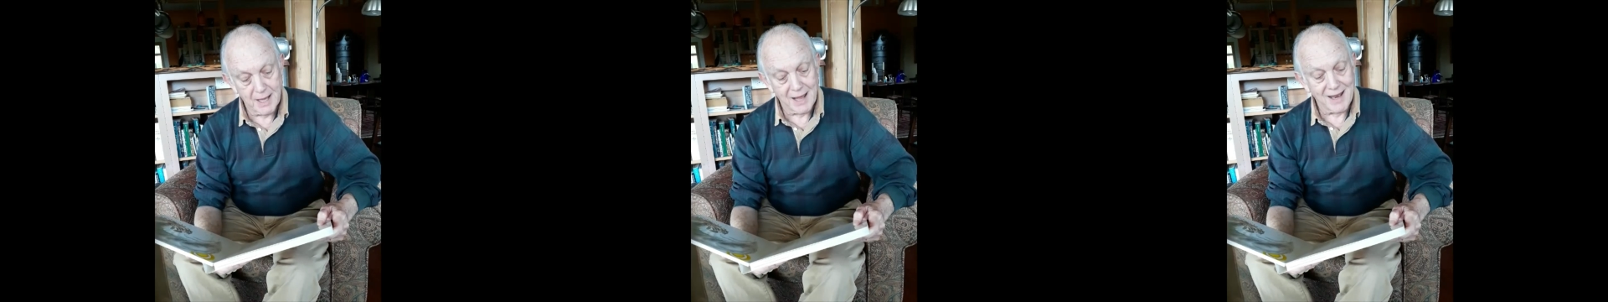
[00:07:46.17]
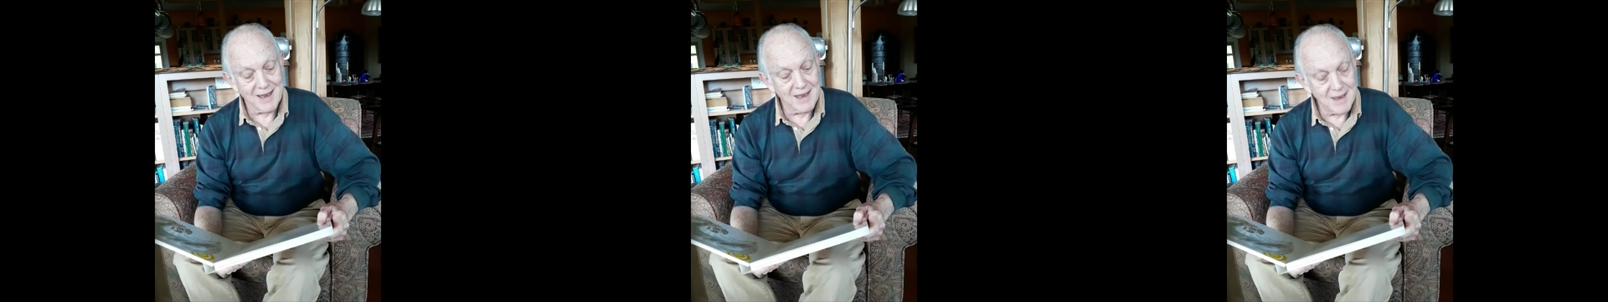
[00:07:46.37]

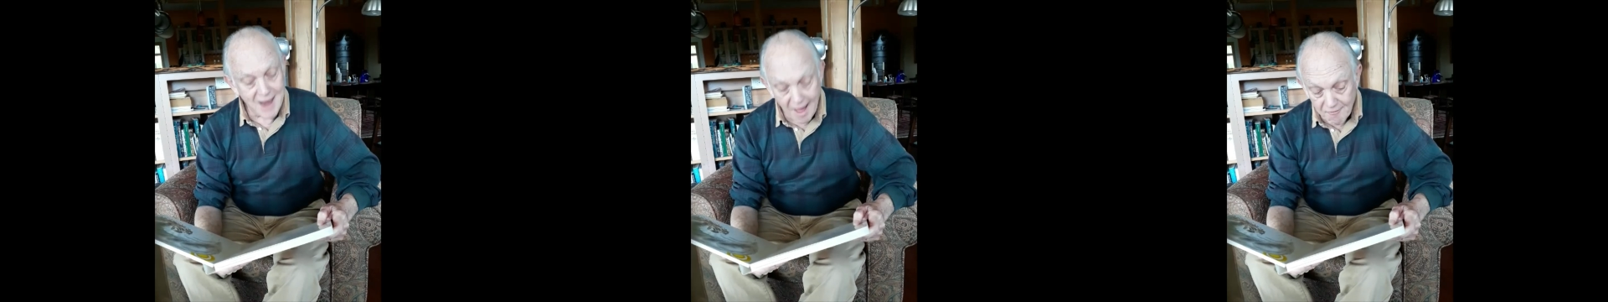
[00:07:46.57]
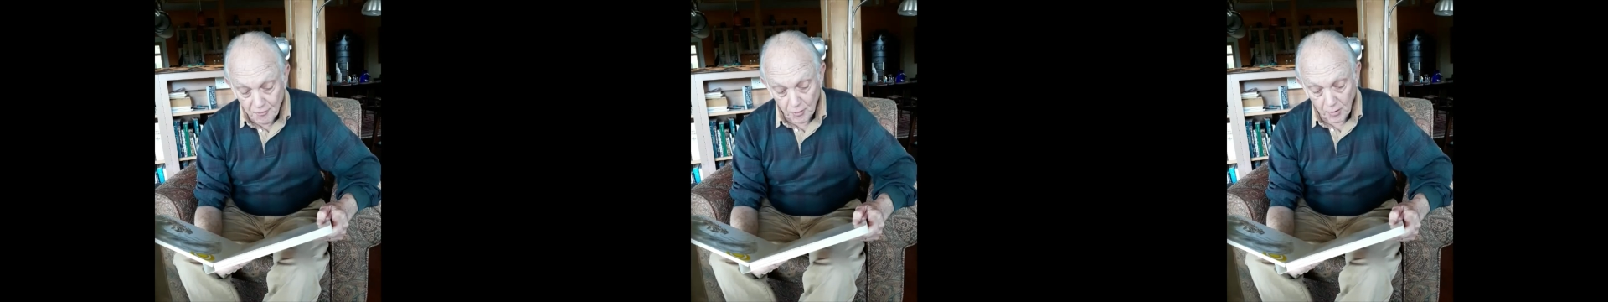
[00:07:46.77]

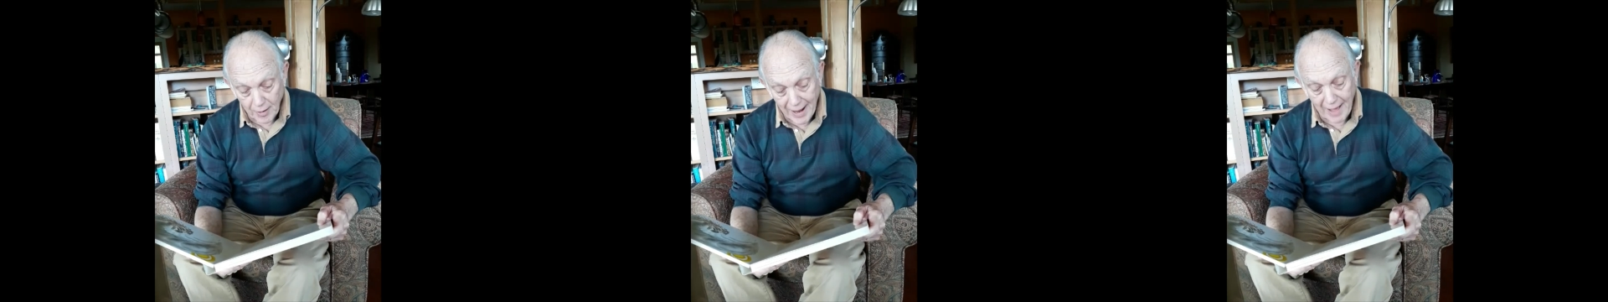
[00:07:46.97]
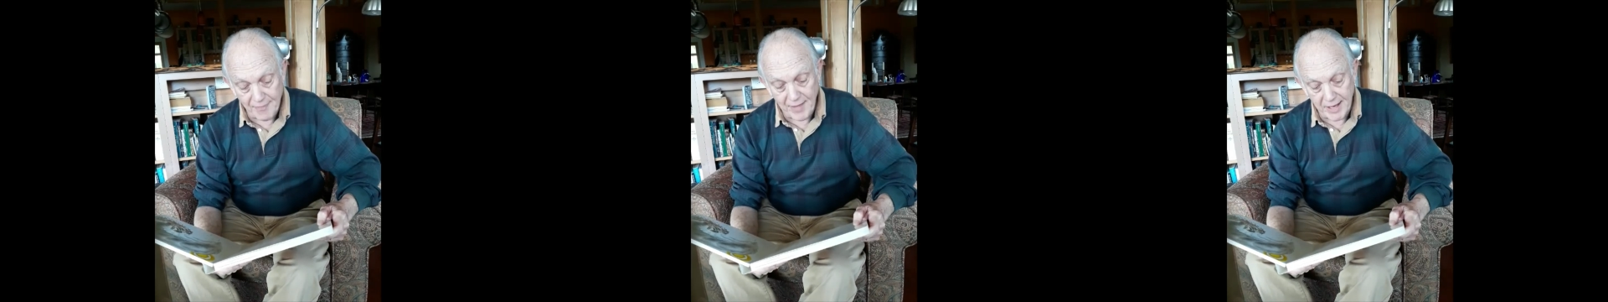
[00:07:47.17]
Never
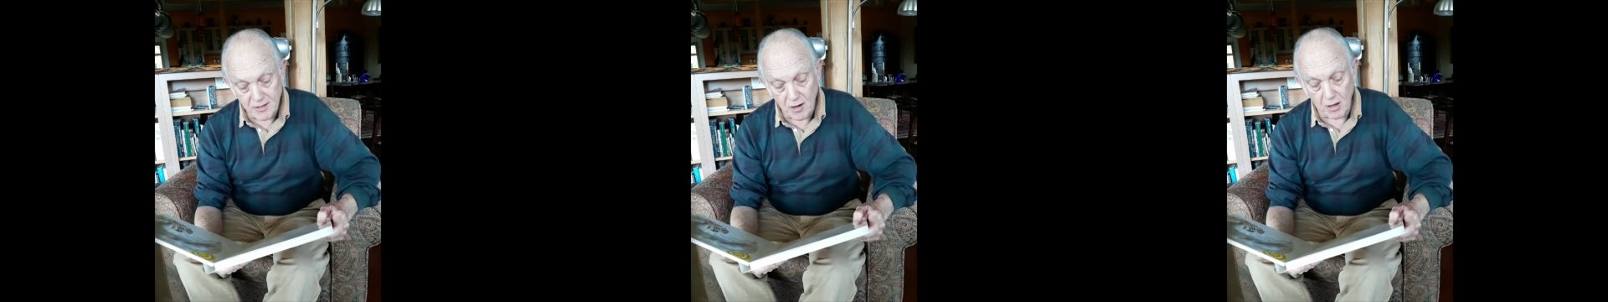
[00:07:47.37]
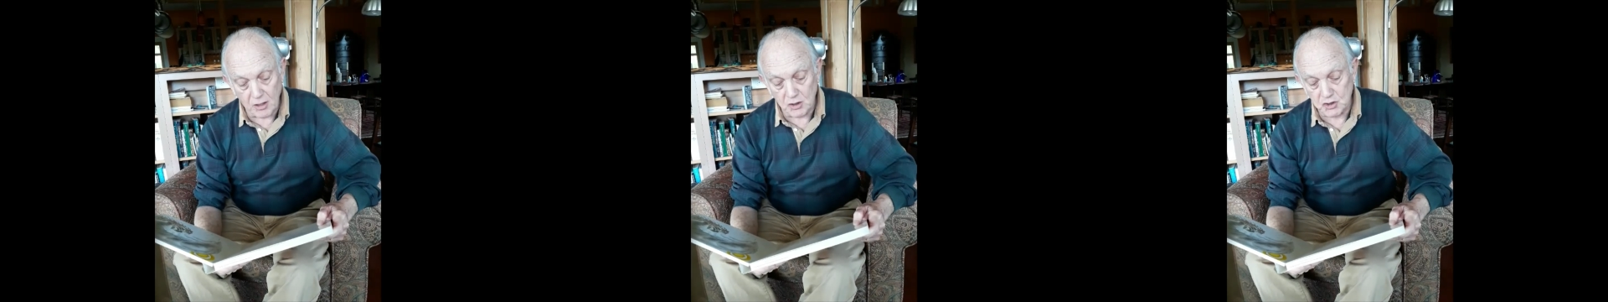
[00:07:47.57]
had they
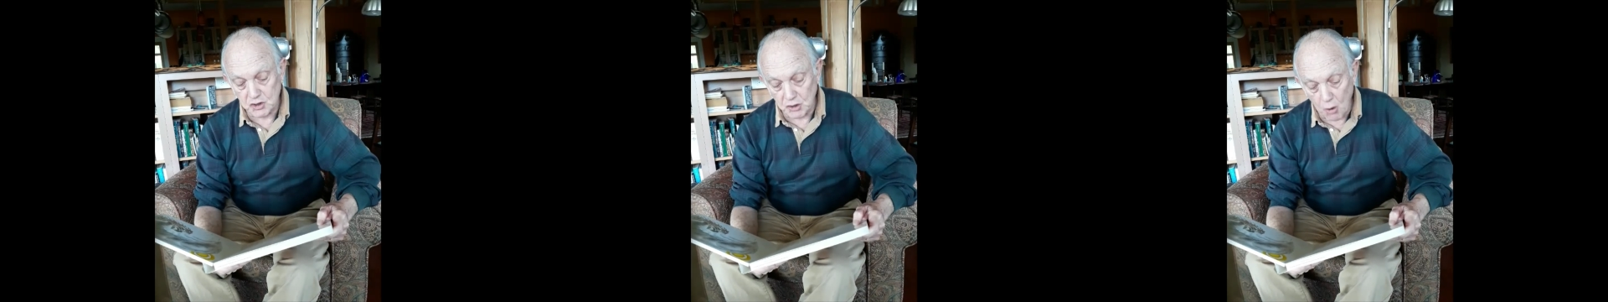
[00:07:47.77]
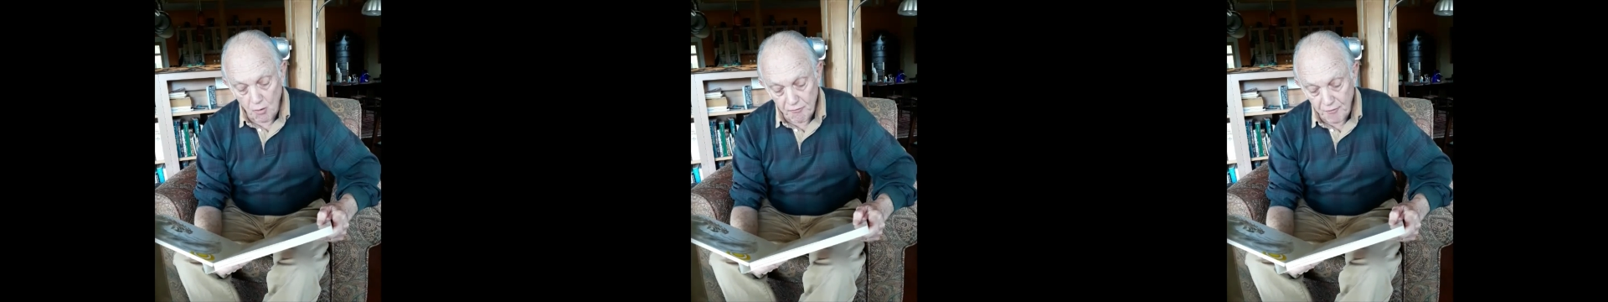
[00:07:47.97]
dug
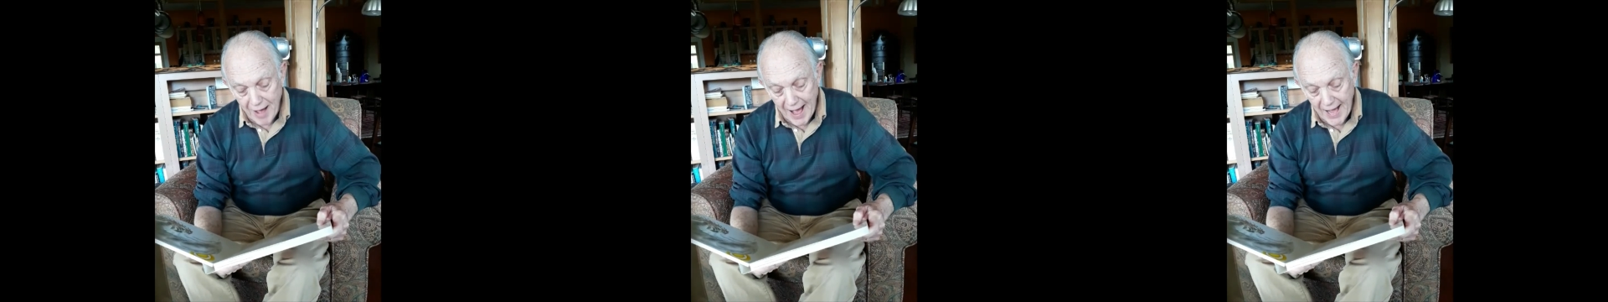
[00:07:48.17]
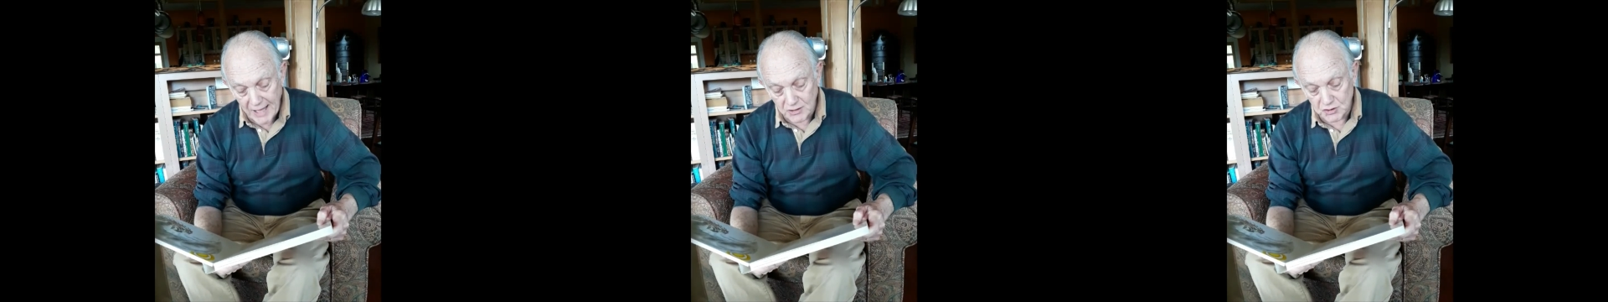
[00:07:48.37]
so
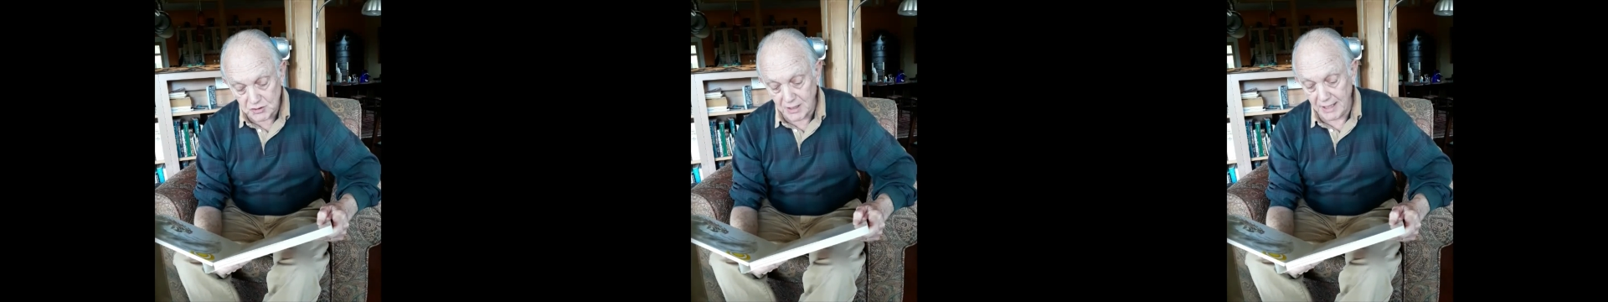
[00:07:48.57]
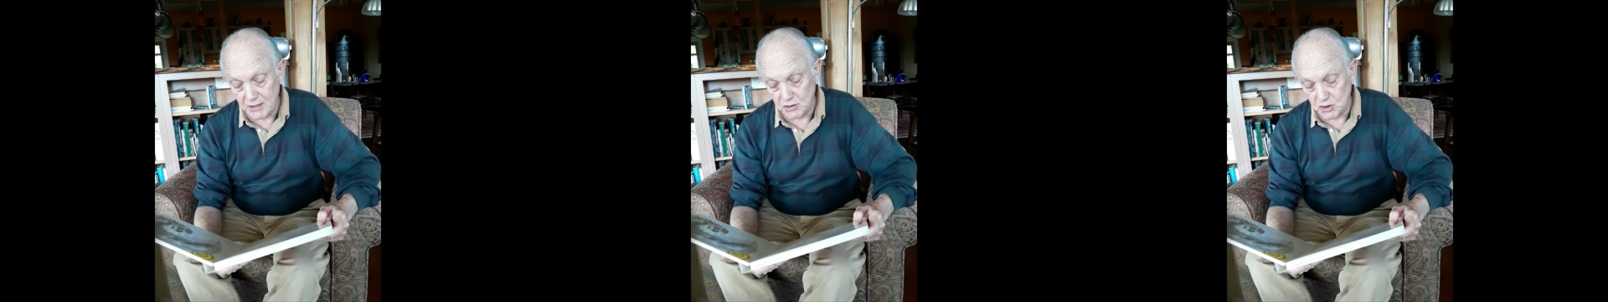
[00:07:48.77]
fast
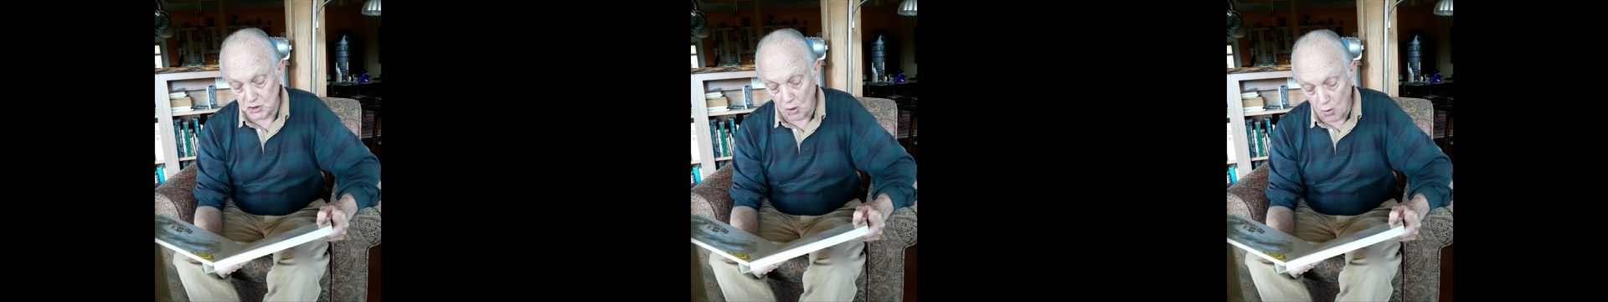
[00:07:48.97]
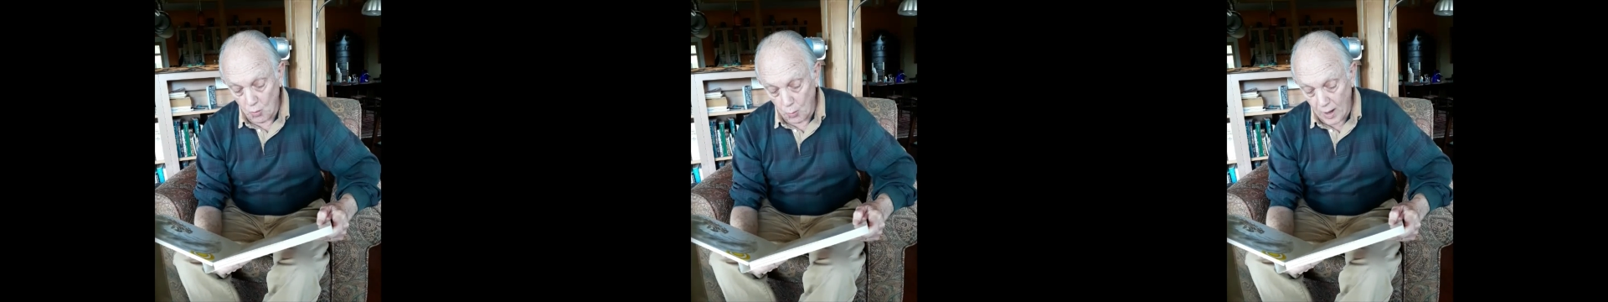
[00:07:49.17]
and
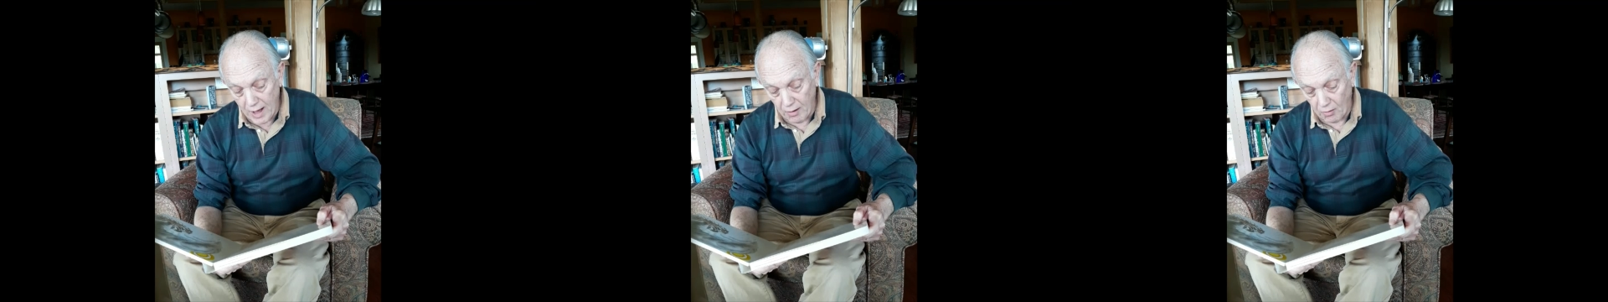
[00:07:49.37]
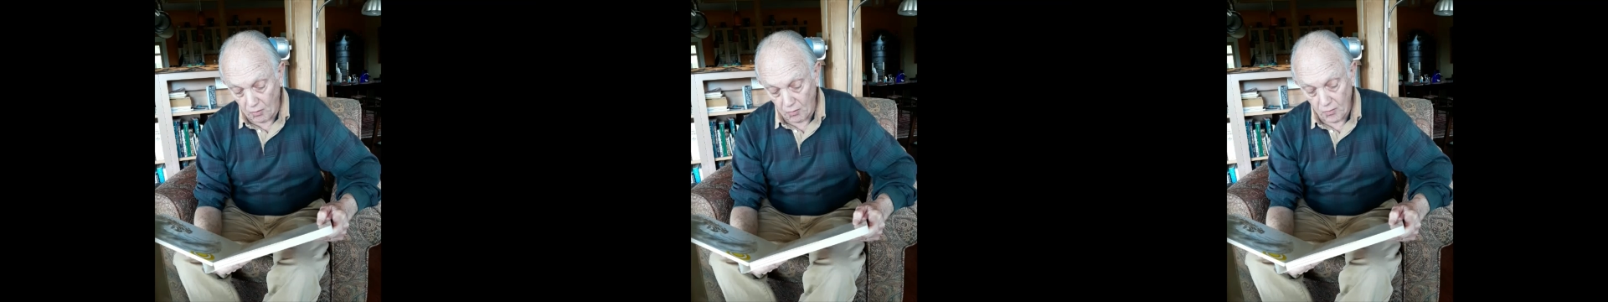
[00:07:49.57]
so
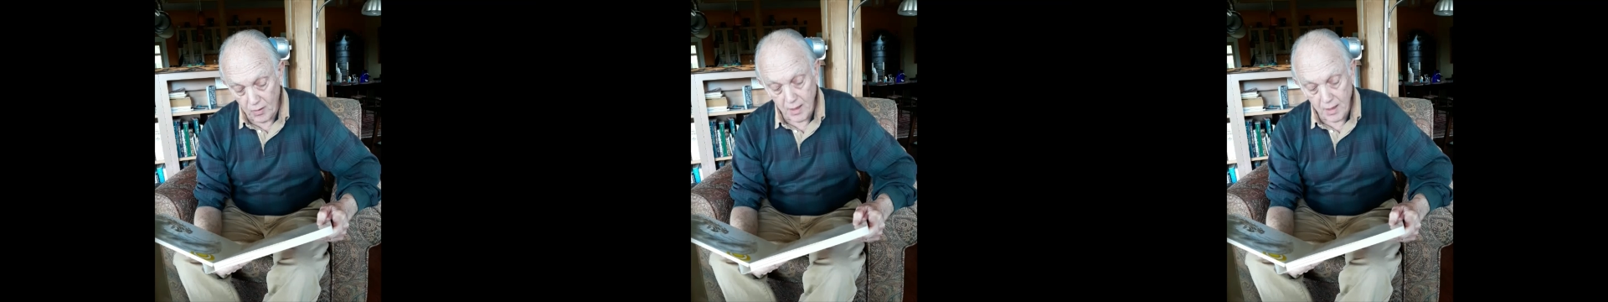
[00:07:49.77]
well.